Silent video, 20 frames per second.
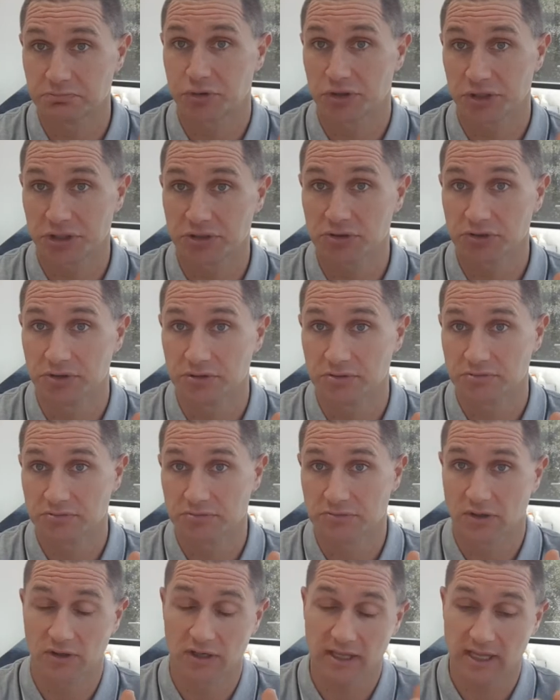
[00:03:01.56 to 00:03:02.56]
pretty good,
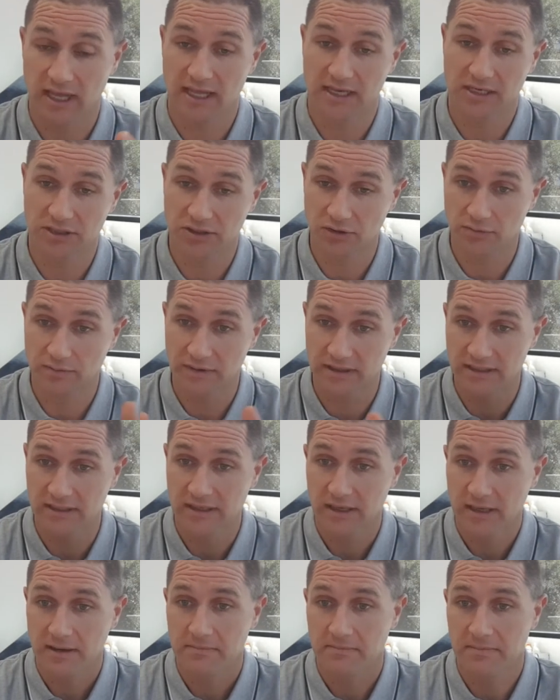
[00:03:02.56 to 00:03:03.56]
right? And you'll be
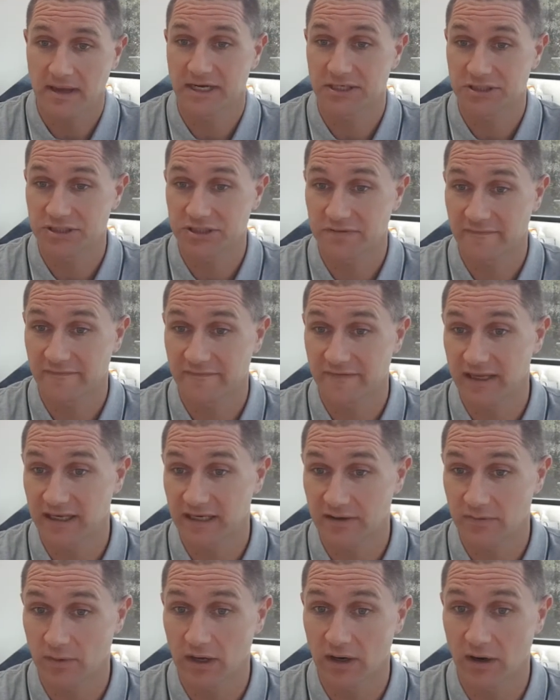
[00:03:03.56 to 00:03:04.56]
managing
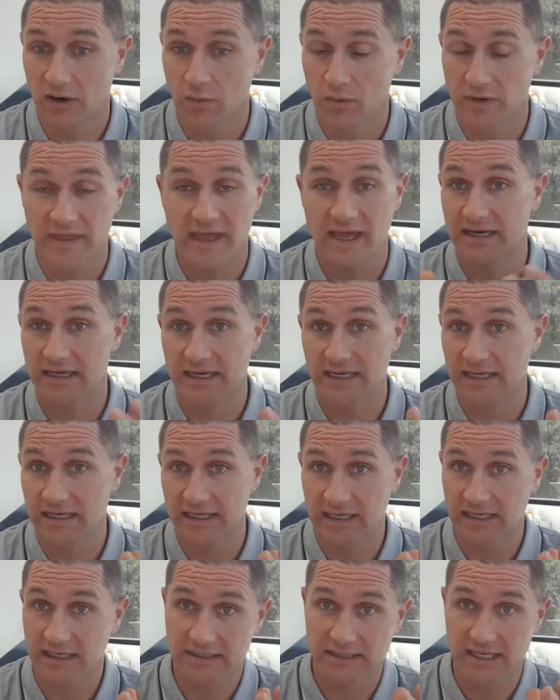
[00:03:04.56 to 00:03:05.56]
fairly well without needing
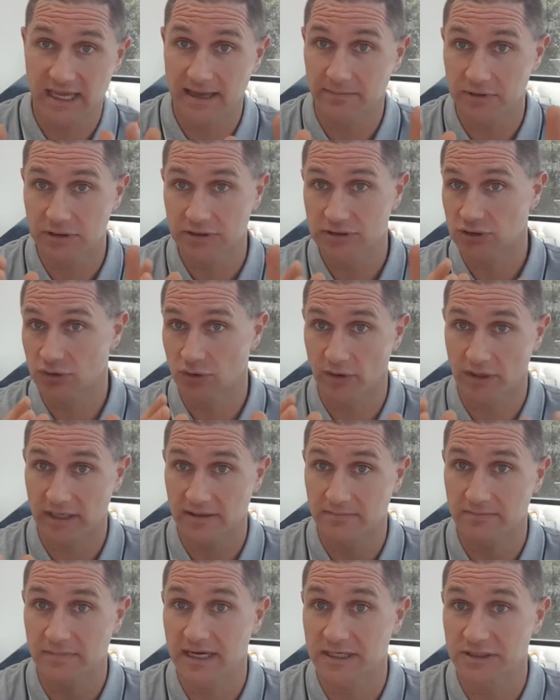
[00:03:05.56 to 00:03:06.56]
any tablets or any
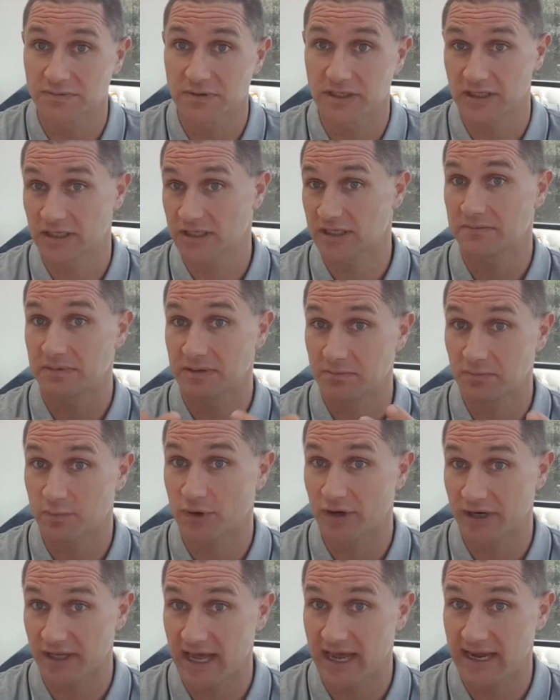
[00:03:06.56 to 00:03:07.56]
management. You can be
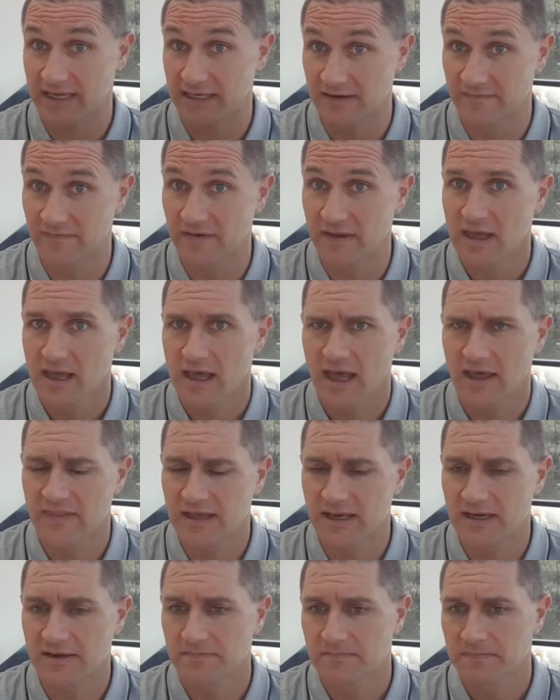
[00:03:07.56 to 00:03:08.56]
pretty active. And
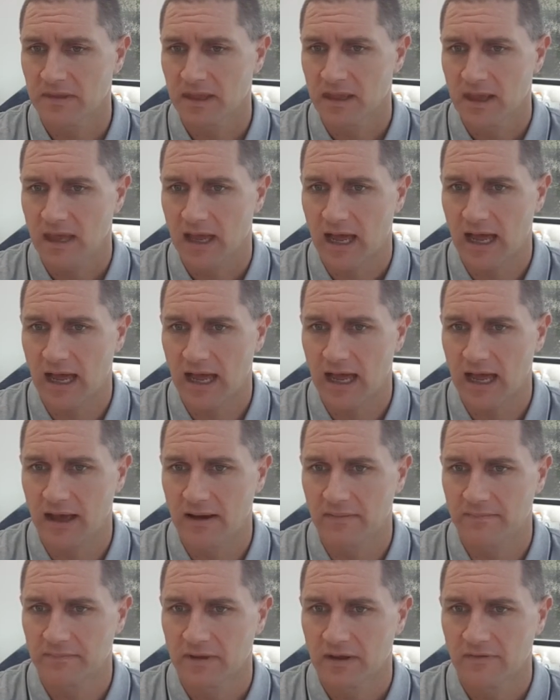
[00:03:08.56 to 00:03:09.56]
then
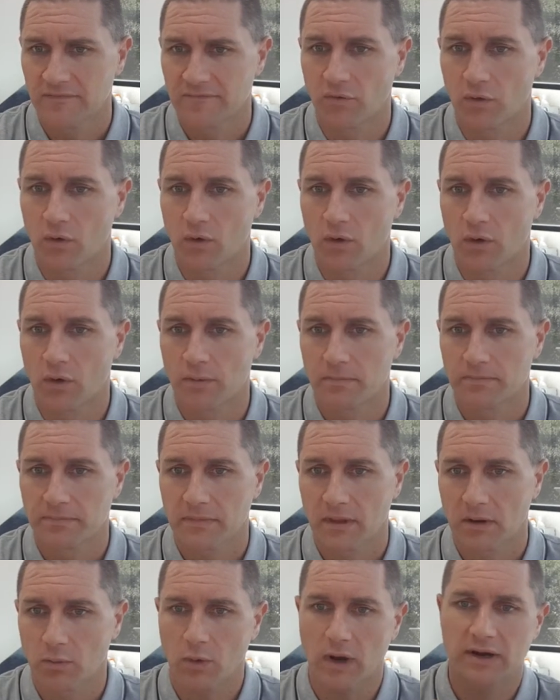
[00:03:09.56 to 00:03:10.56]
um, for
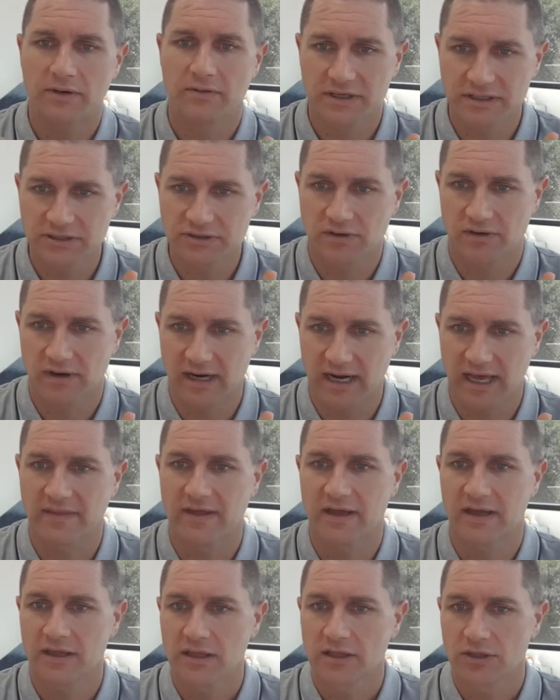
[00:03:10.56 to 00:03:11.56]
one reason or
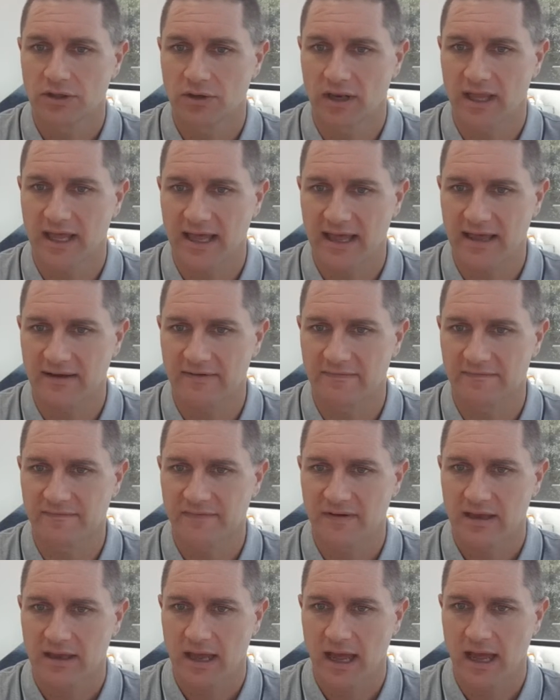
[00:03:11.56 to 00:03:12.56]
another, you'll have
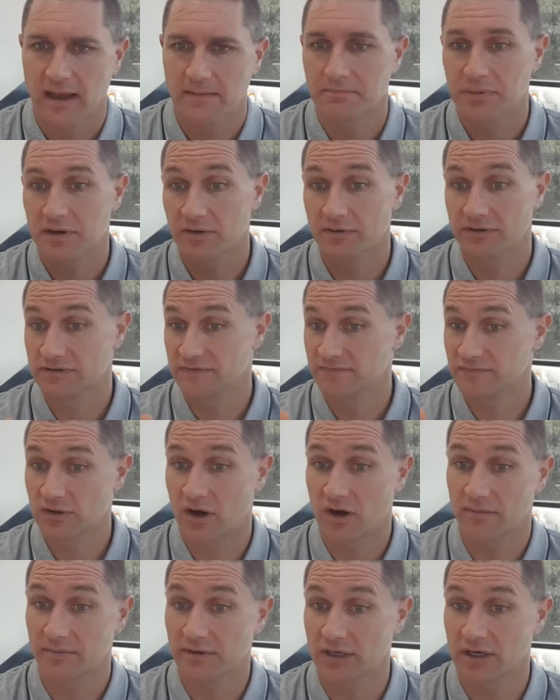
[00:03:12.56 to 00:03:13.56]
um, periods of
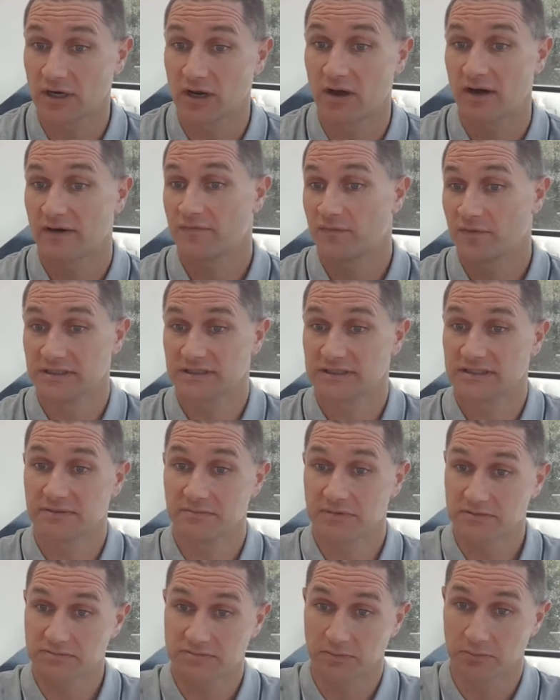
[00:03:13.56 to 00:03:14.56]
time in your life where your
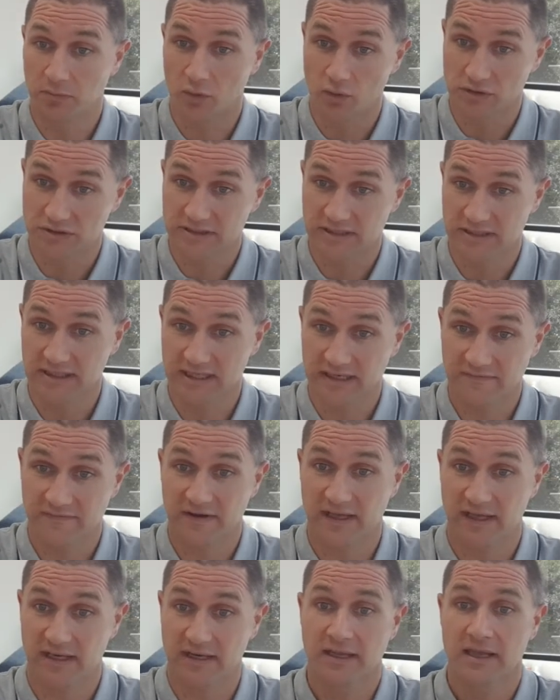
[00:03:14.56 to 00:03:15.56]
symptoms are more
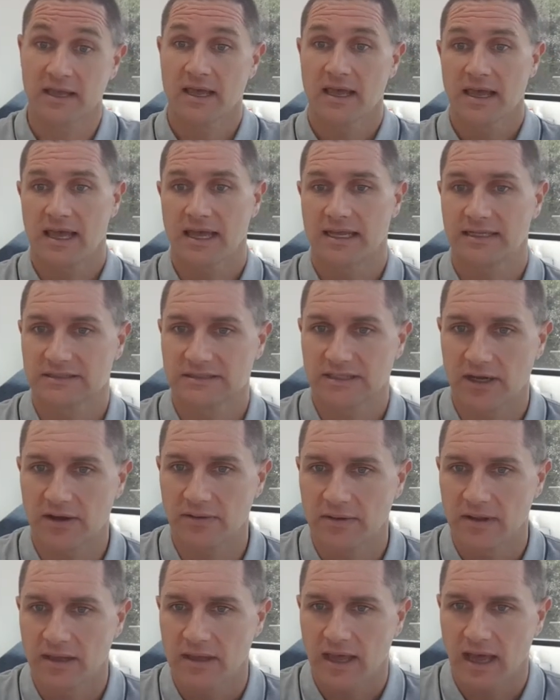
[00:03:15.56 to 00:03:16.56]
significant. And
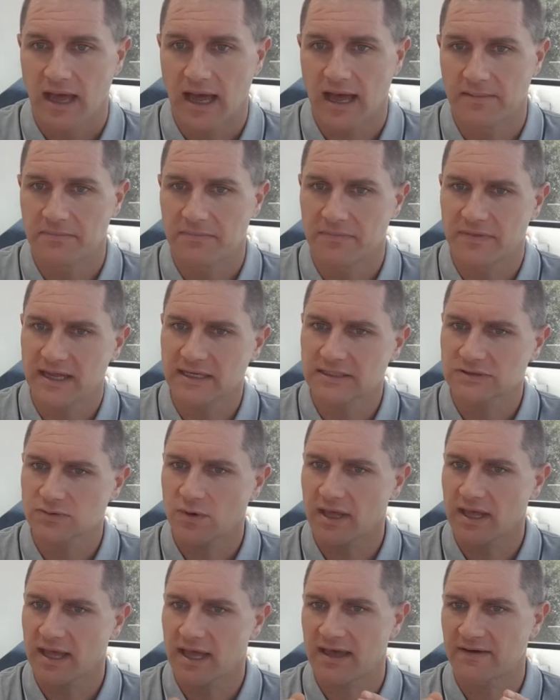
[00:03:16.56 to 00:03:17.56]
so um, that's
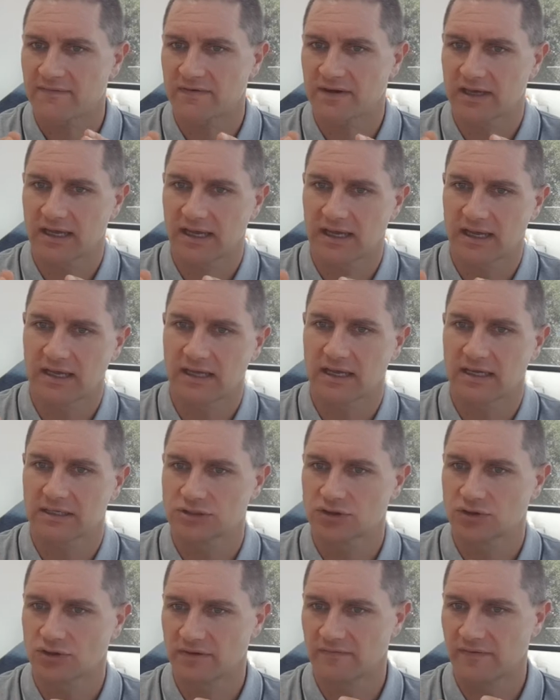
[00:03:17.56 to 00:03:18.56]
where having a, a,
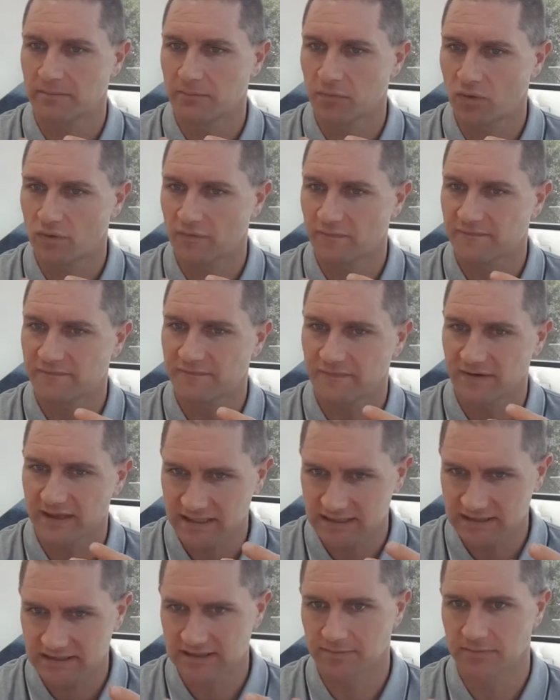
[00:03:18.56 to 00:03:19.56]
sort of a more
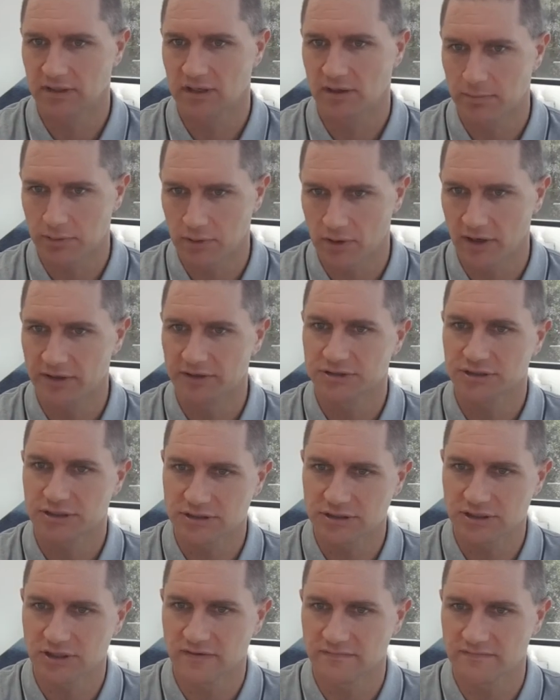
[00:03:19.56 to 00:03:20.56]
flexible approach in
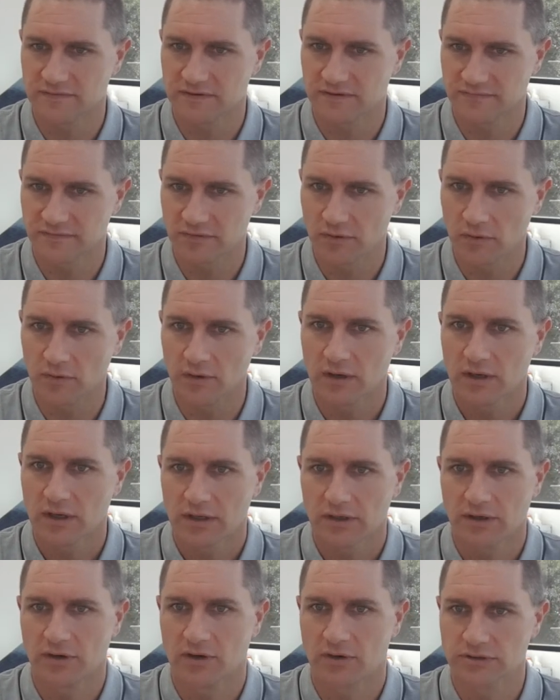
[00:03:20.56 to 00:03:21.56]
terms of your
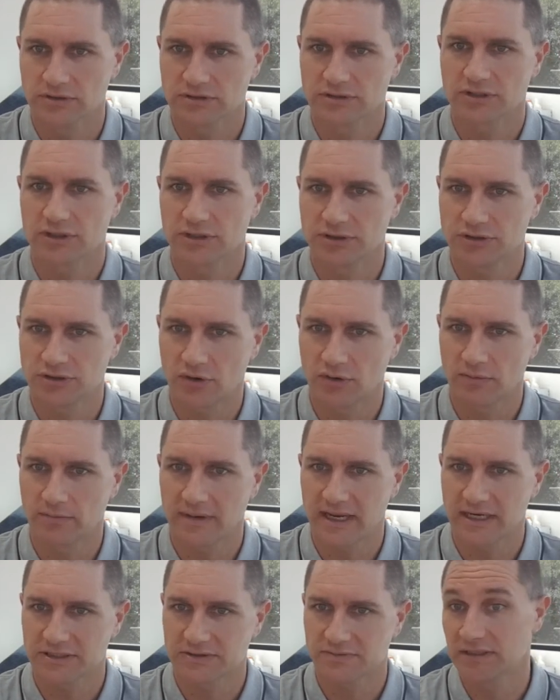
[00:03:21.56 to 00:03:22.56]
non surgical
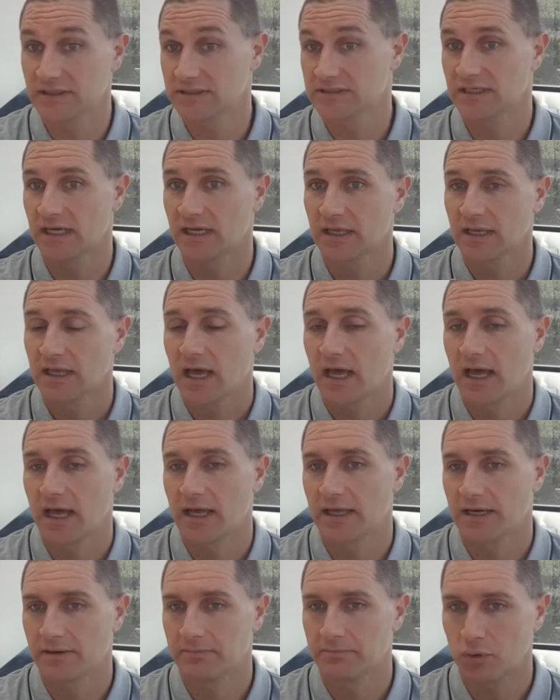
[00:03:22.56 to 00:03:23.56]
management is a, a,
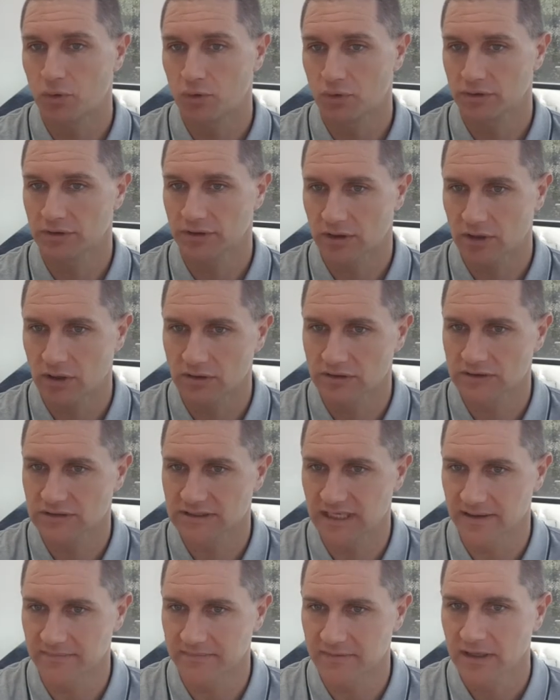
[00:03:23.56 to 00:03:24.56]
an important
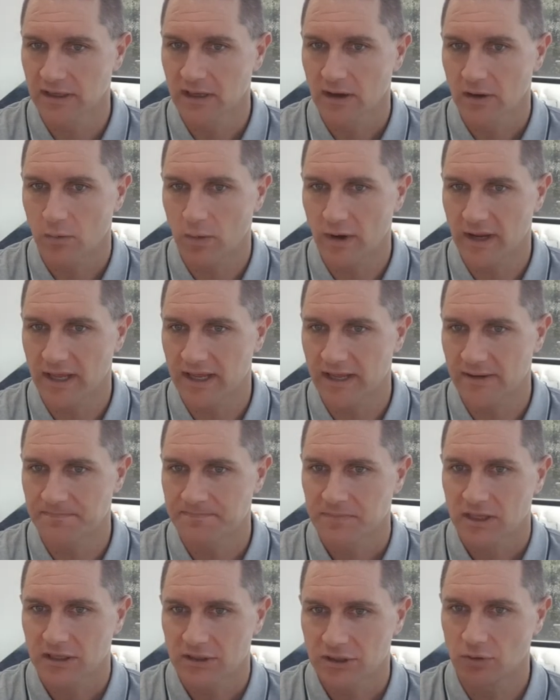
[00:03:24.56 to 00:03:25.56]
concept where
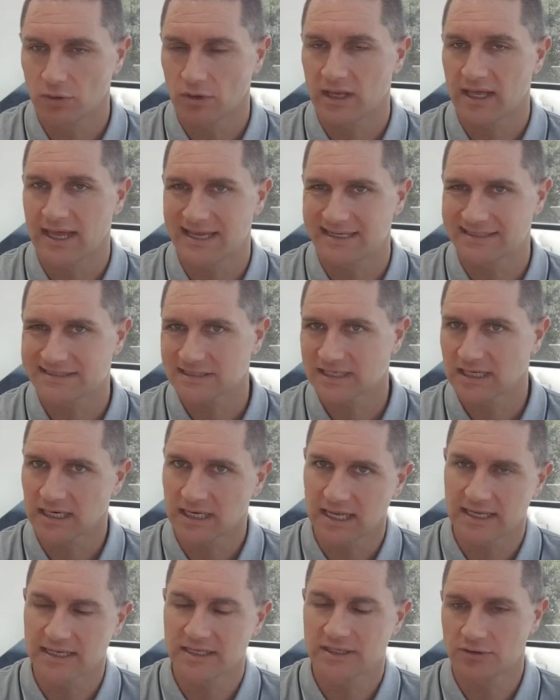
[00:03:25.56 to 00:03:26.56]
you'll
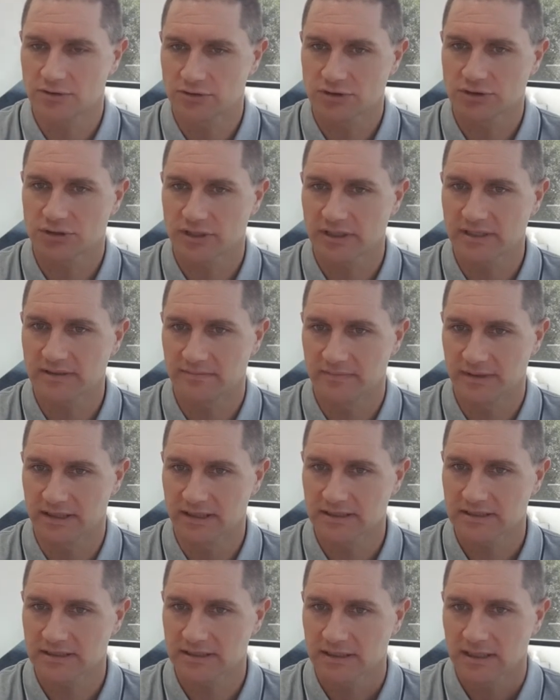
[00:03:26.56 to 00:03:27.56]
escalate your
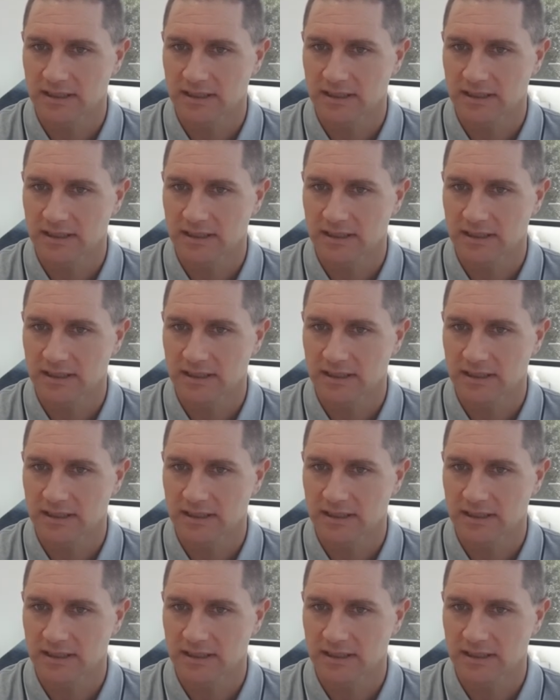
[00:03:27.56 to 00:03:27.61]
treatment